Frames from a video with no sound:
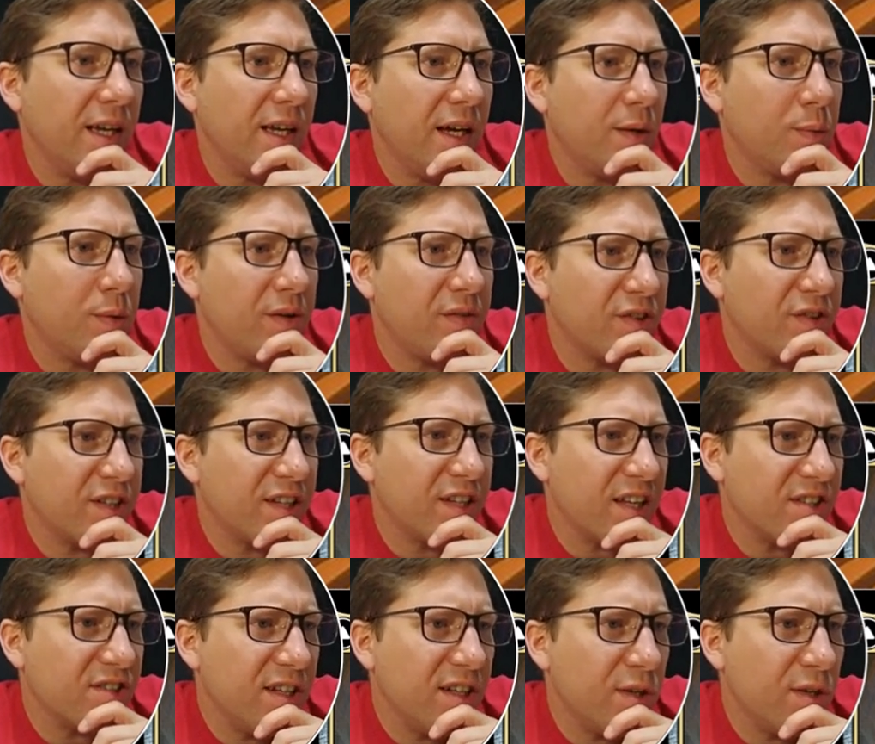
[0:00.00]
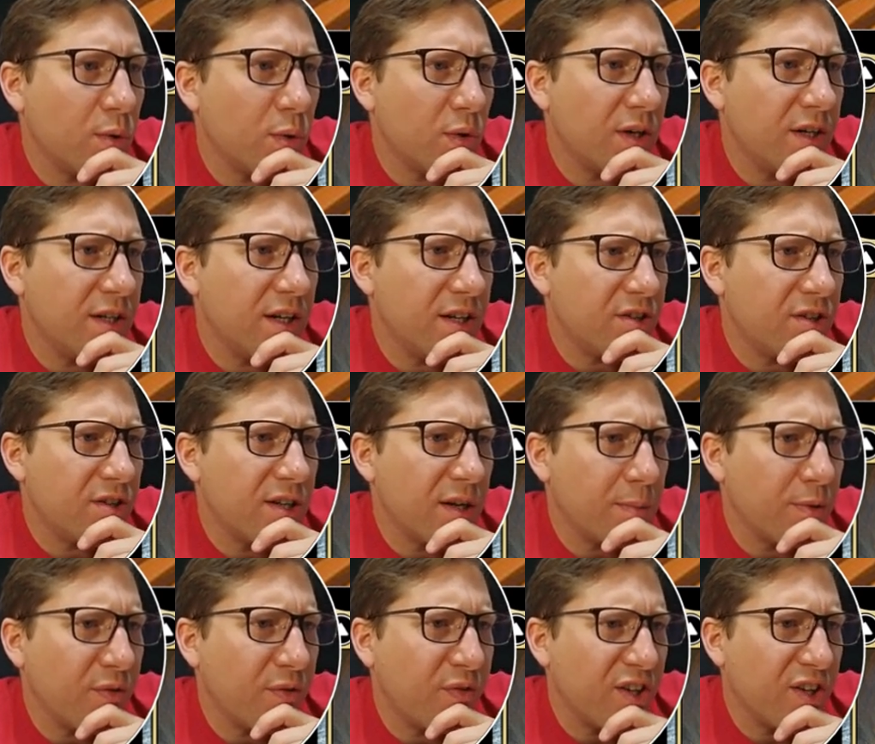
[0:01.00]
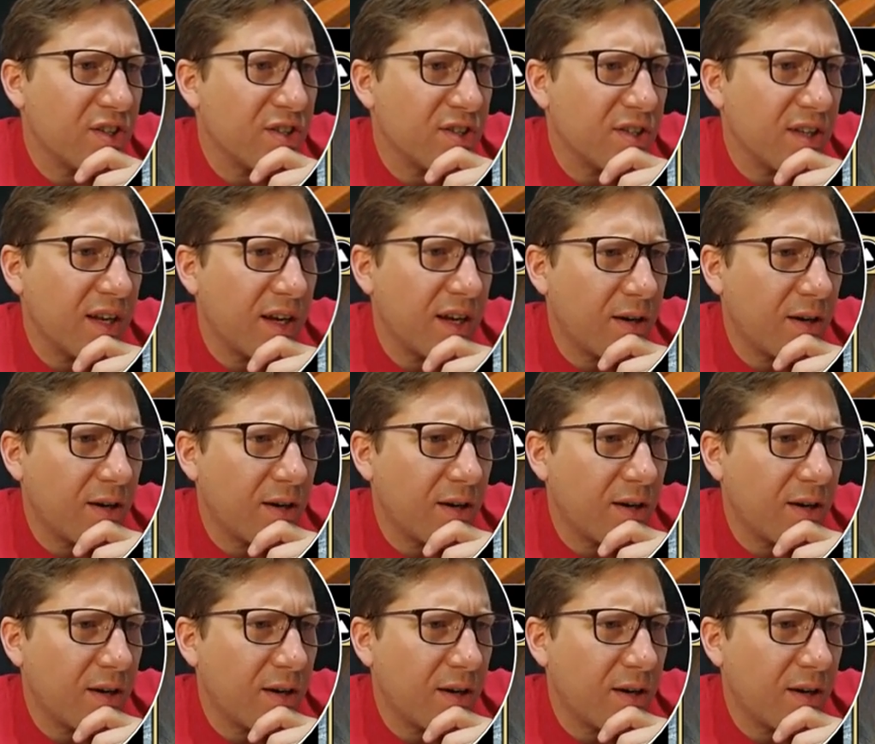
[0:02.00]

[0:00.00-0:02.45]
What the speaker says: Whenever Tetsin or another double-faced